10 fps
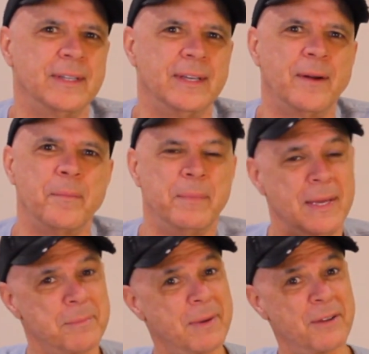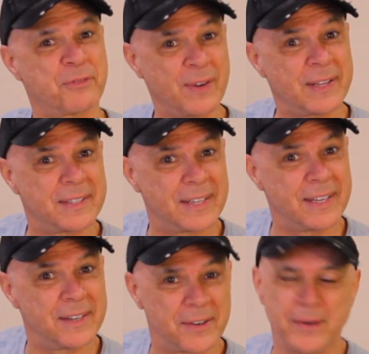You know, meet my friend
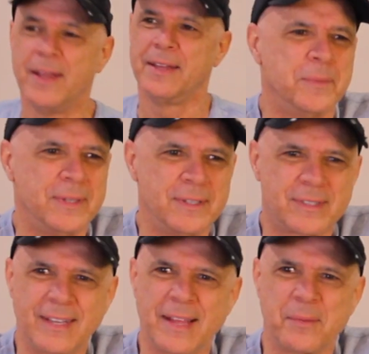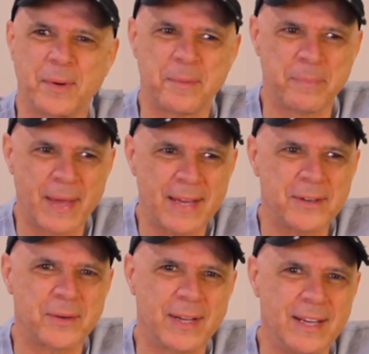here when you see that word met
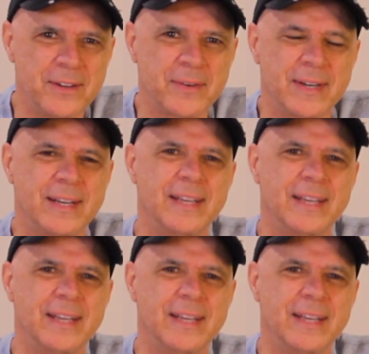or hear it,